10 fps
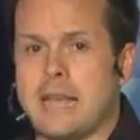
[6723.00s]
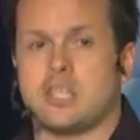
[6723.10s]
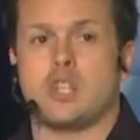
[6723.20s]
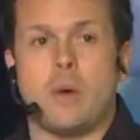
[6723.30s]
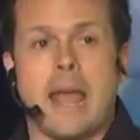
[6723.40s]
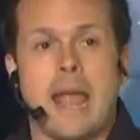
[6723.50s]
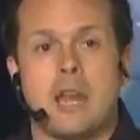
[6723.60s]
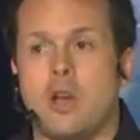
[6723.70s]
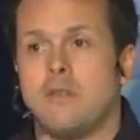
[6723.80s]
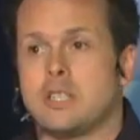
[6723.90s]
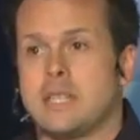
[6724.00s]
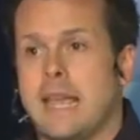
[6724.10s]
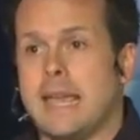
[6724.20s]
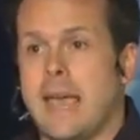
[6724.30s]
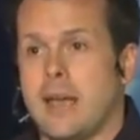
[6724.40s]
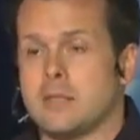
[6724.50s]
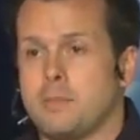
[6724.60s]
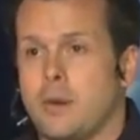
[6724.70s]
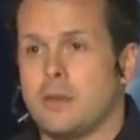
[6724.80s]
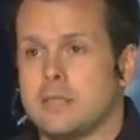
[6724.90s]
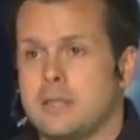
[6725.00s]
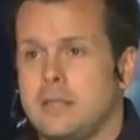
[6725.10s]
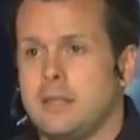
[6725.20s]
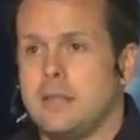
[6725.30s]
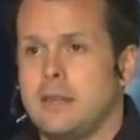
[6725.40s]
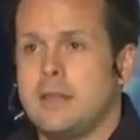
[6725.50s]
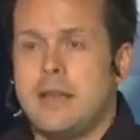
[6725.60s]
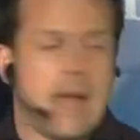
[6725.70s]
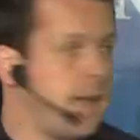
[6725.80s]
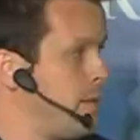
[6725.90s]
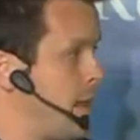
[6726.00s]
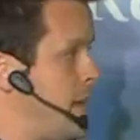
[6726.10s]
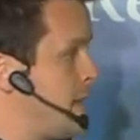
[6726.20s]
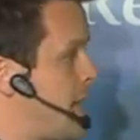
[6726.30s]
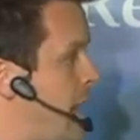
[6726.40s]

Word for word: has to do a handover to the accounts person and here's